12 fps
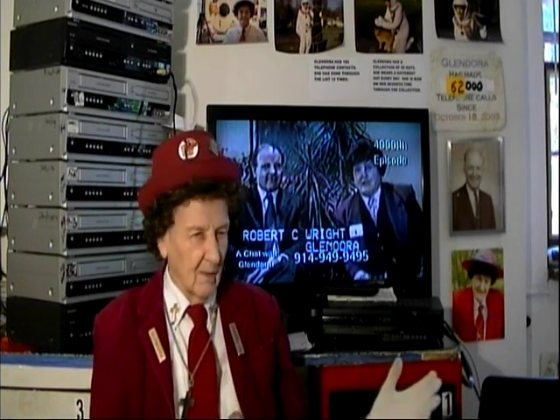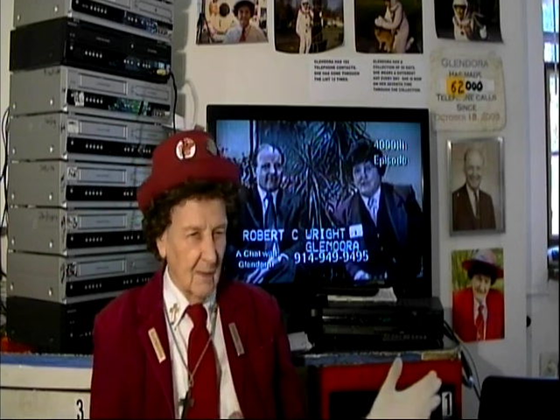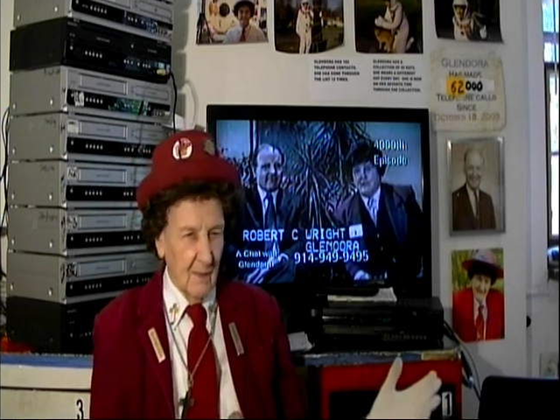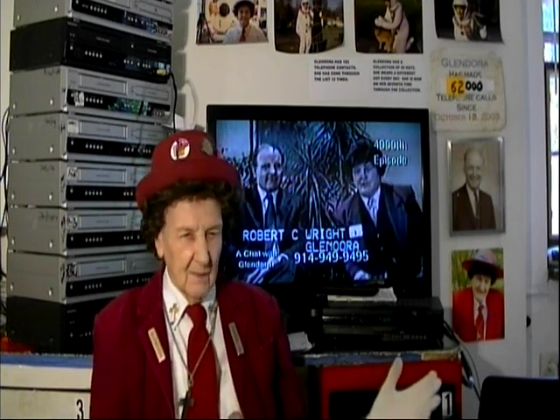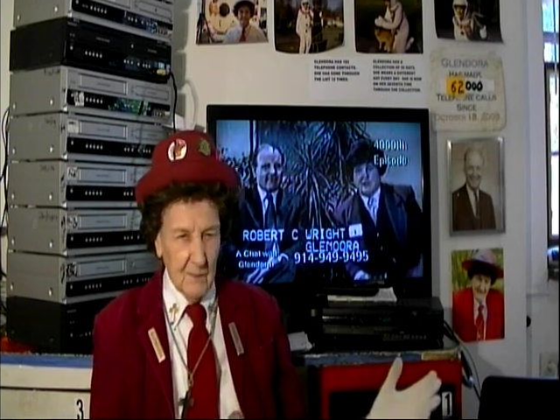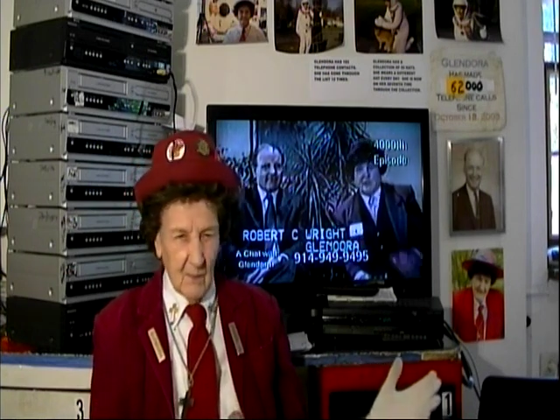
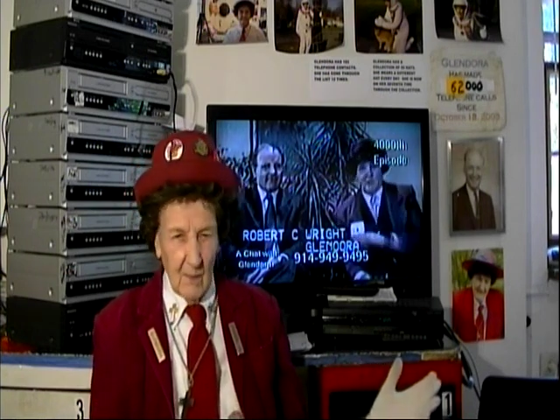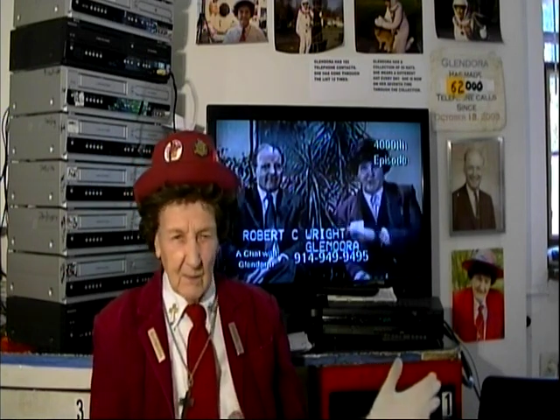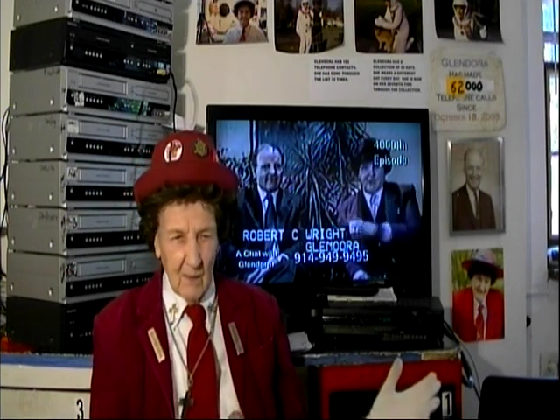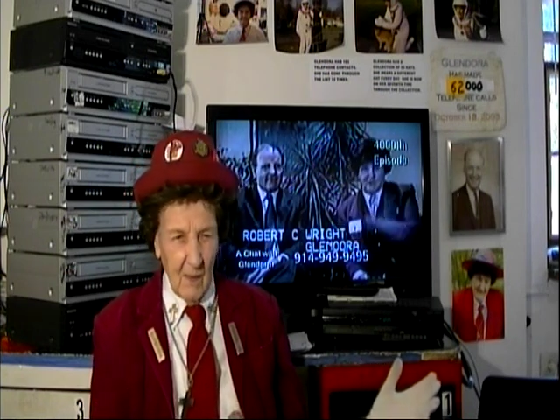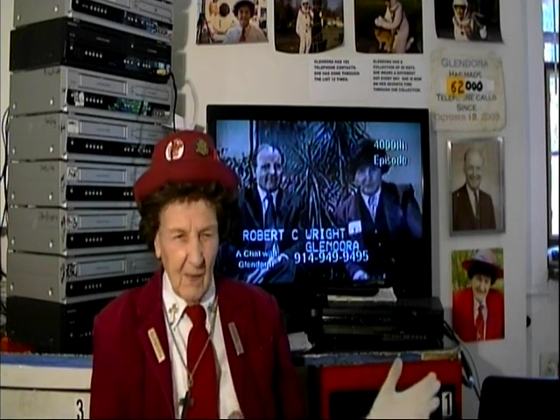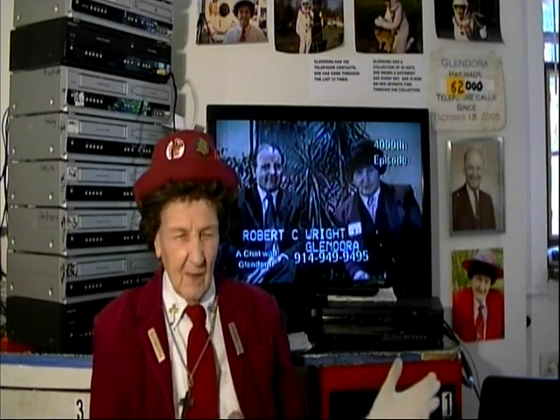It is all
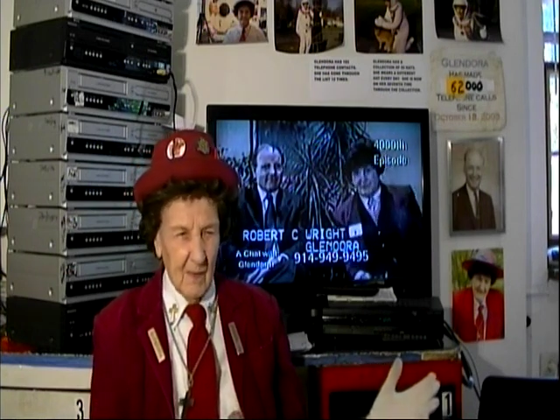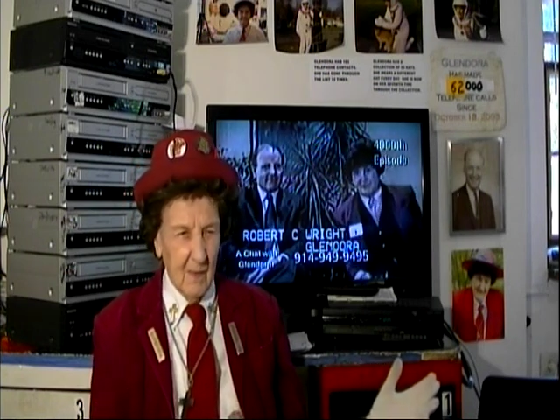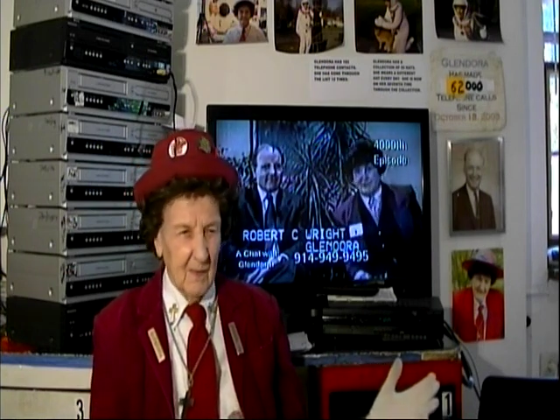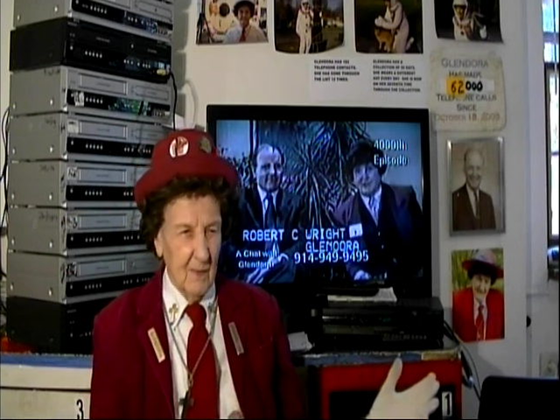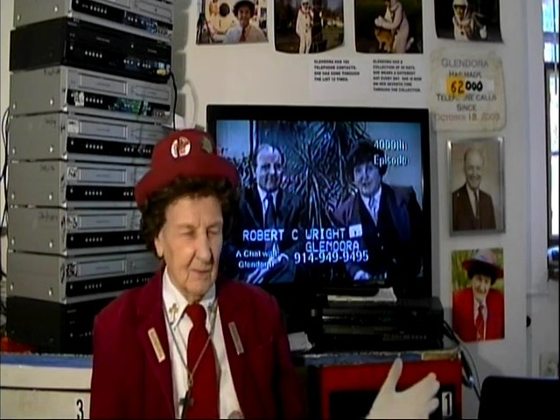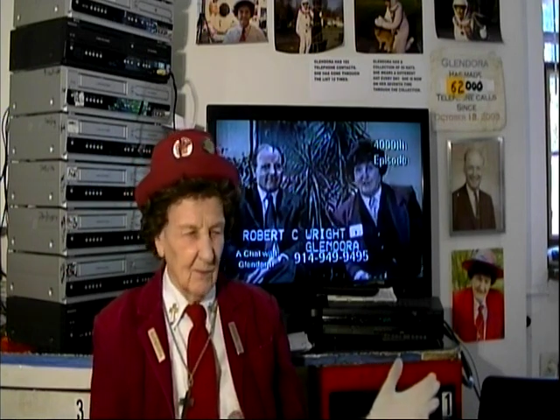God.
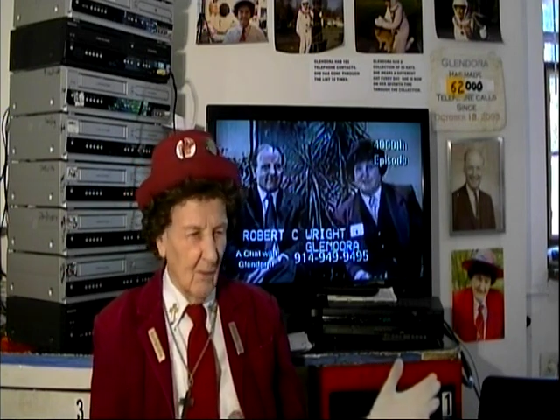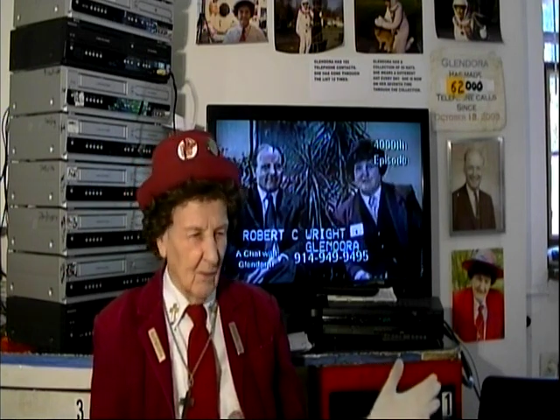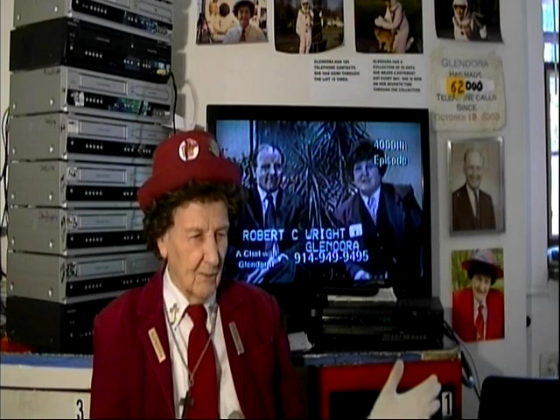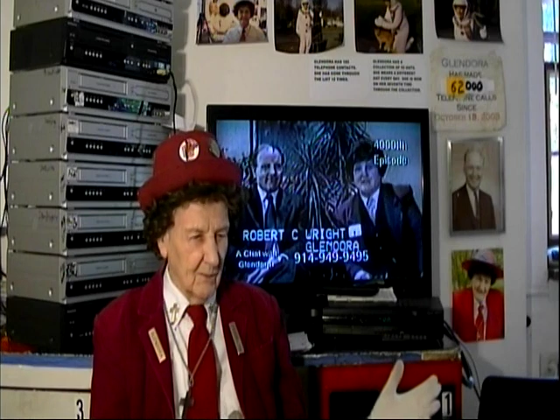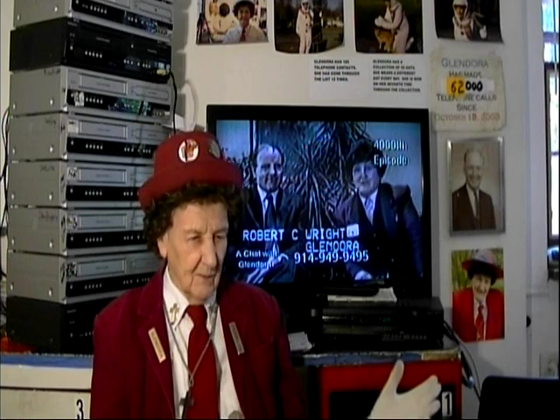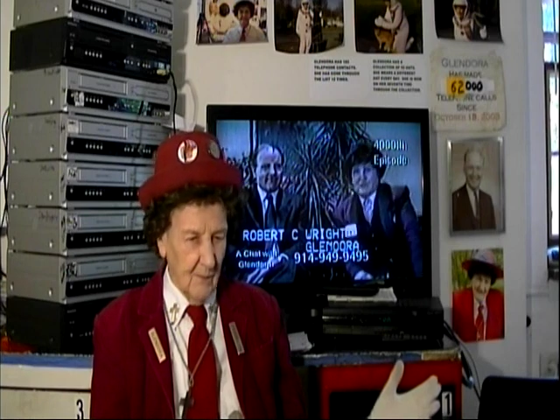It is all
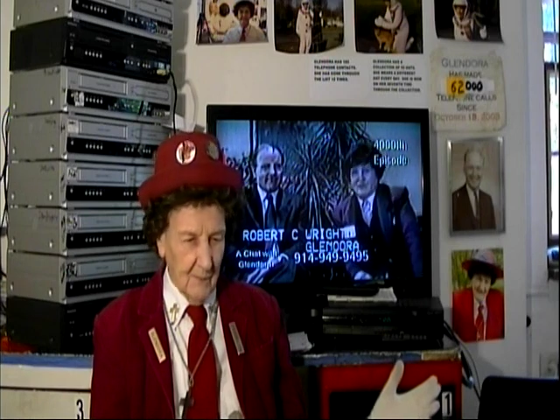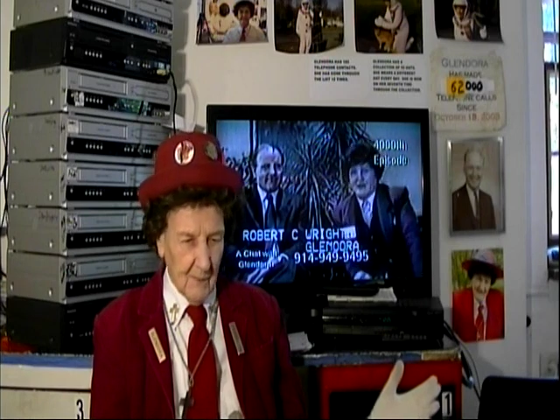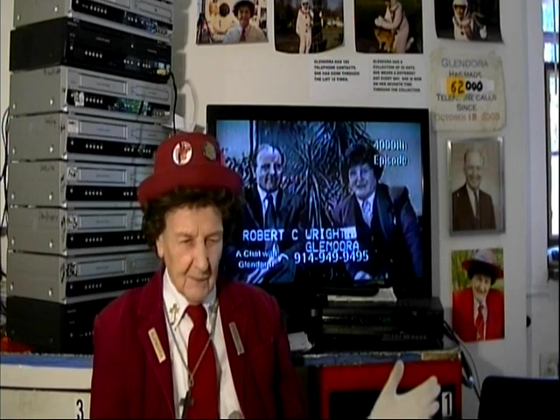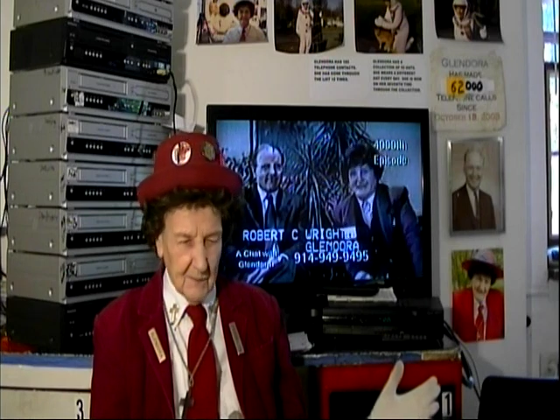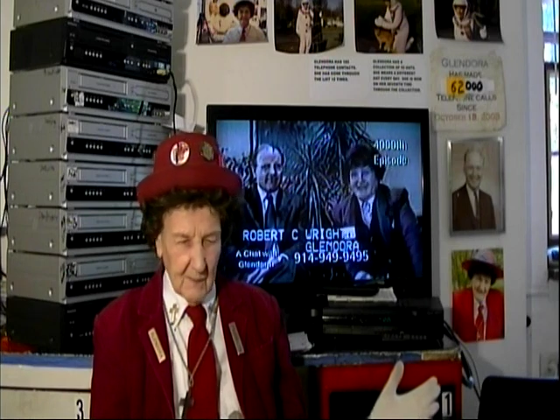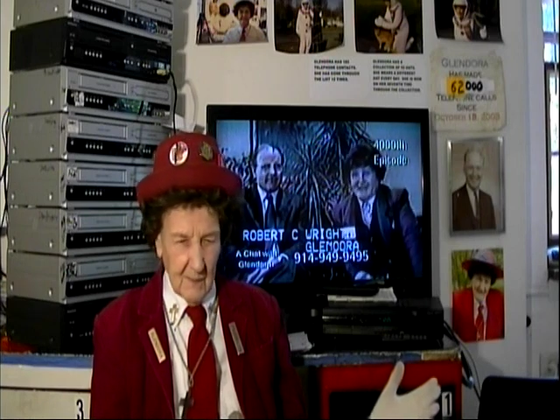
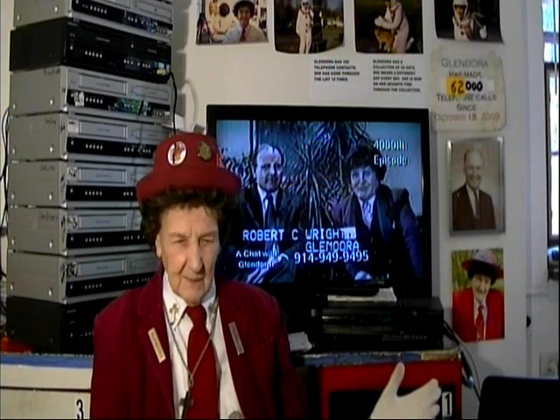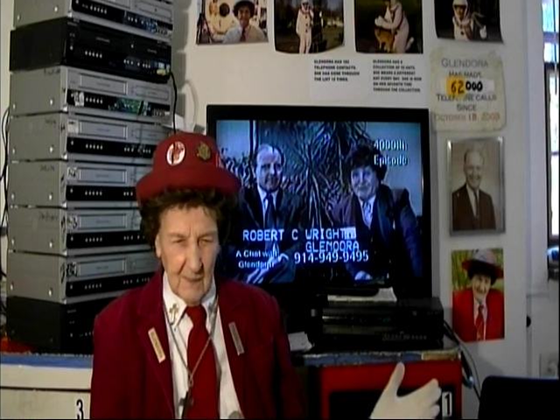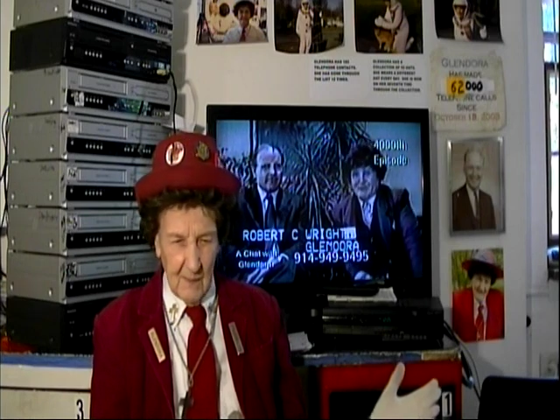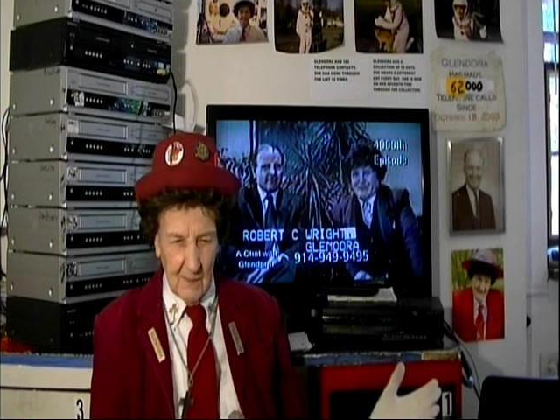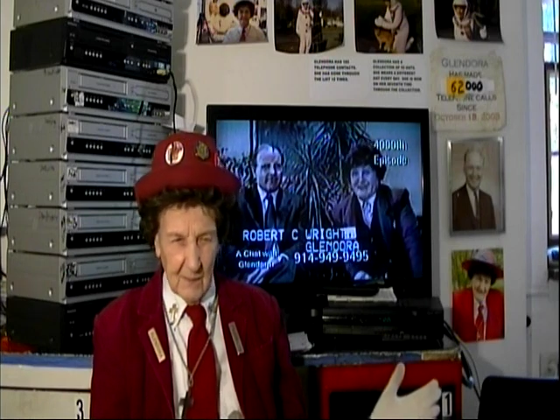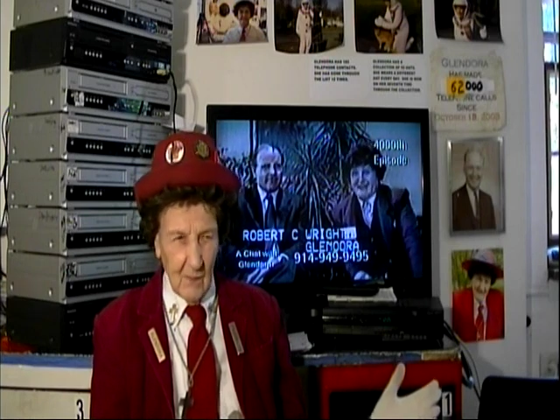universe.
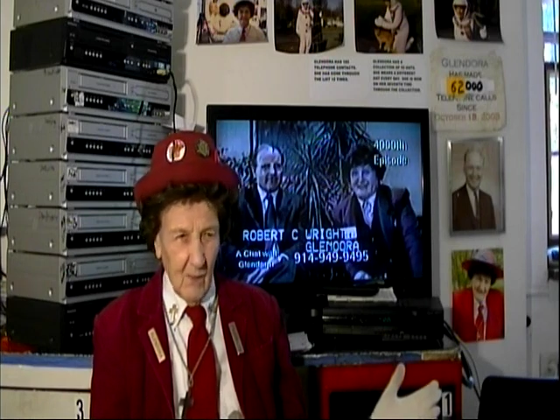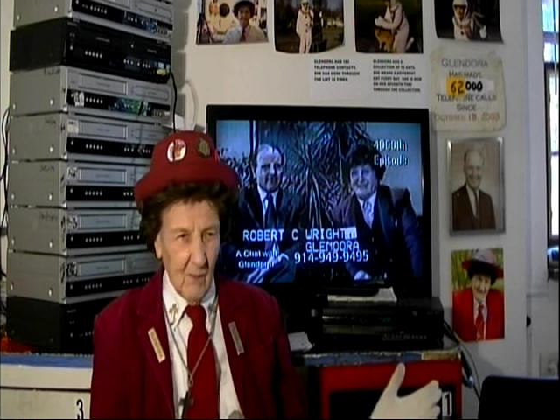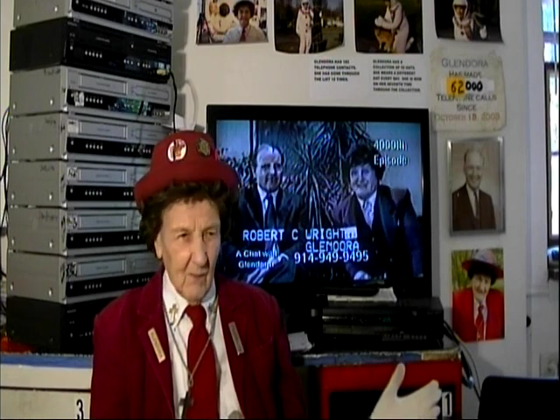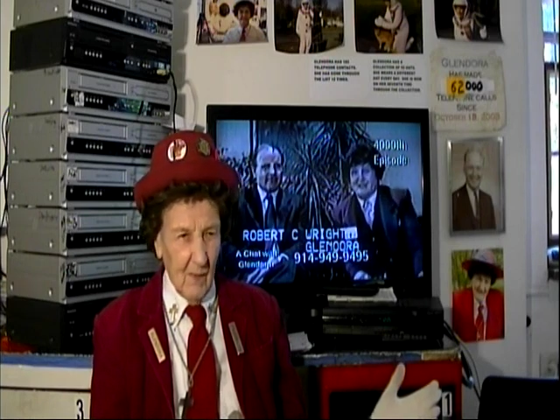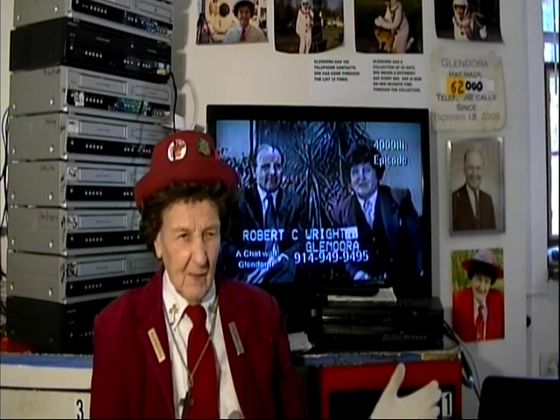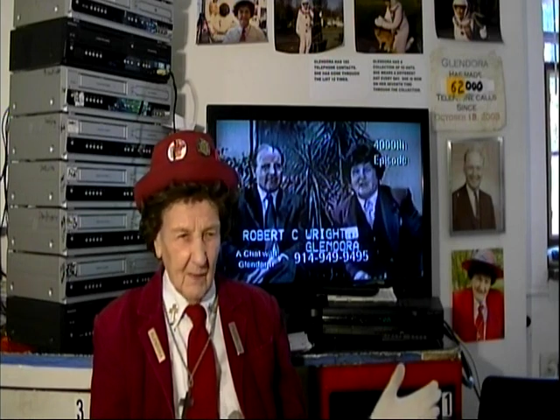It is all
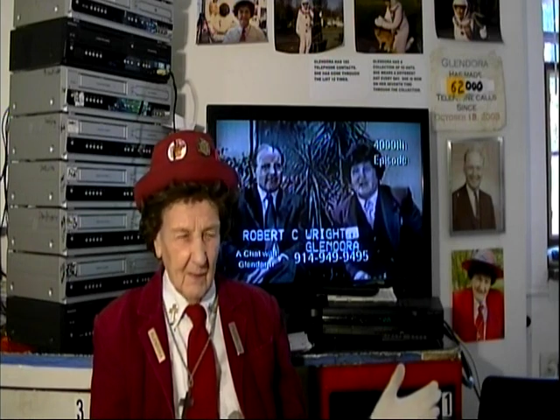one.